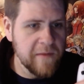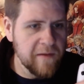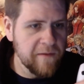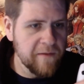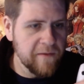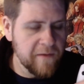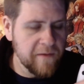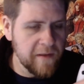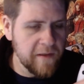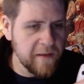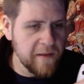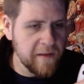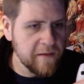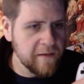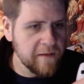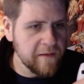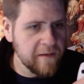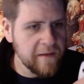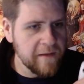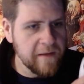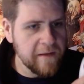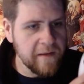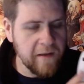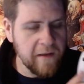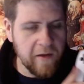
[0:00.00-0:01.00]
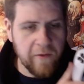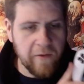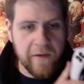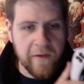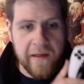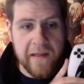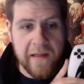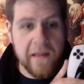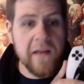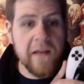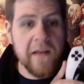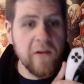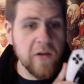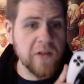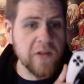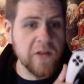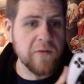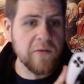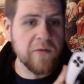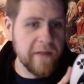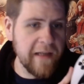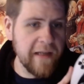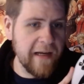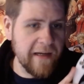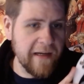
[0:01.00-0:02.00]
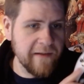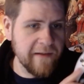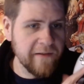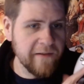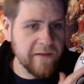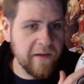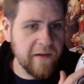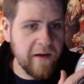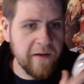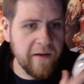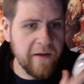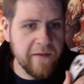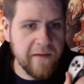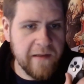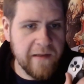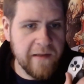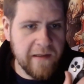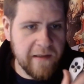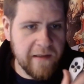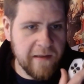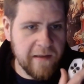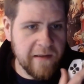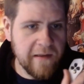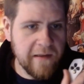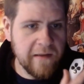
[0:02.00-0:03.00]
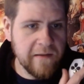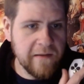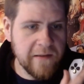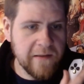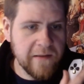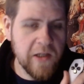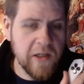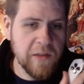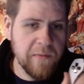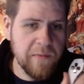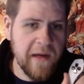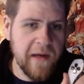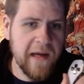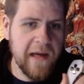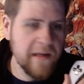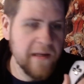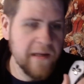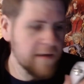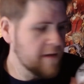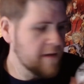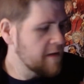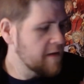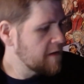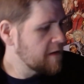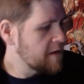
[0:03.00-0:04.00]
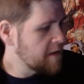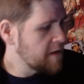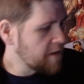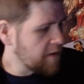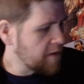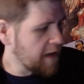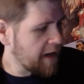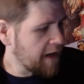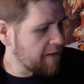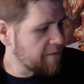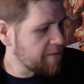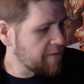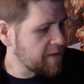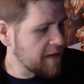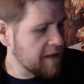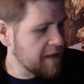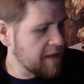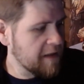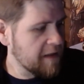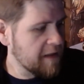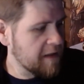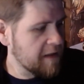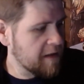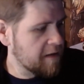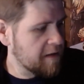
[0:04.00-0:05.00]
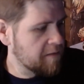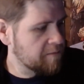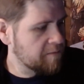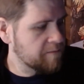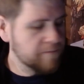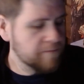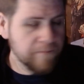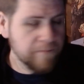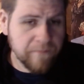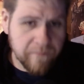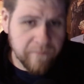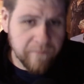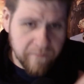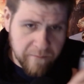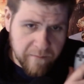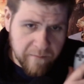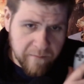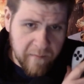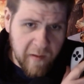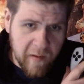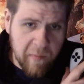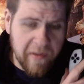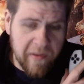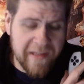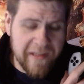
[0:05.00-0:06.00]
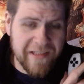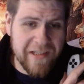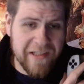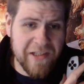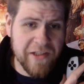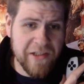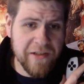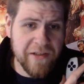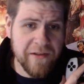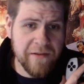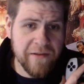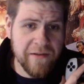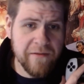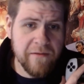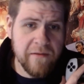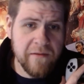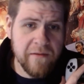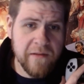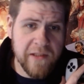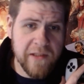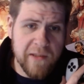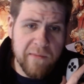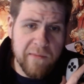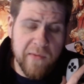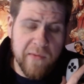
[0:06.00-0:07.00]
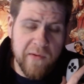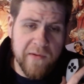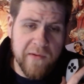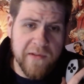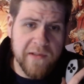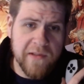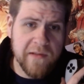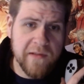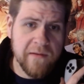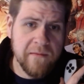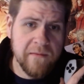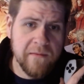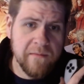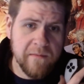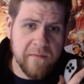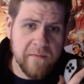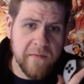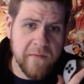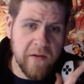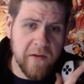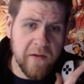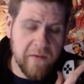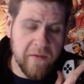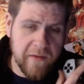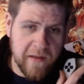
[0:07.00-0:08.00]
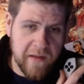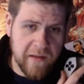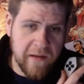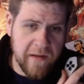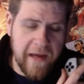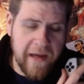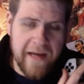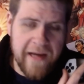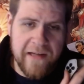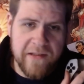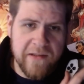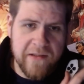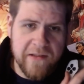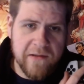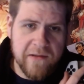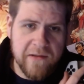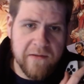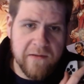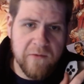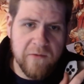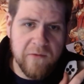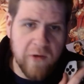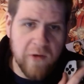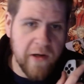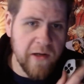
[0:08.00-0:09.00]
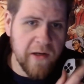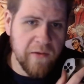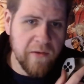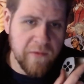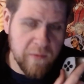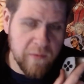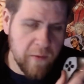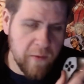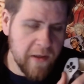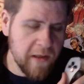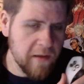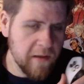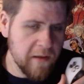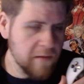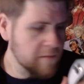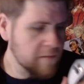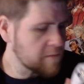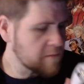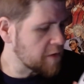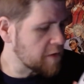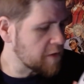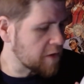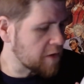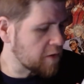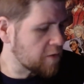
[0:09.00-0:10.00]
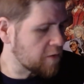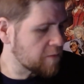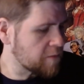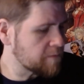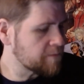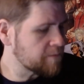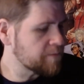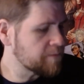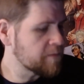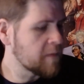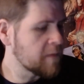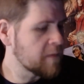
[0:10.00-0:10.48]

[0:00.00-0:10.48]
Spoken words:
different, it looks really nice. On the touchpad, you have the PlayStation symbols, the X, triangle, square, circle.